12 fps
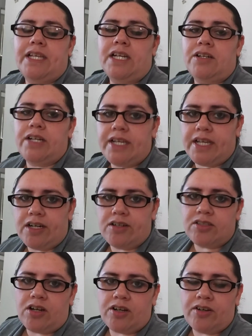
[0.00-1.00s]
Nerdy
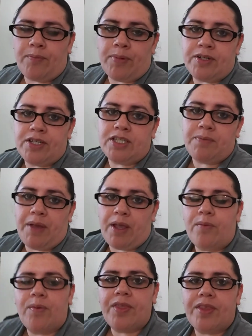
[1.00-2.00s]
Kiddoz are going to
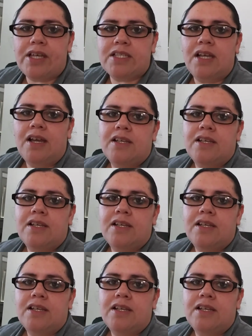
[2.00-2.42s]
participate with us,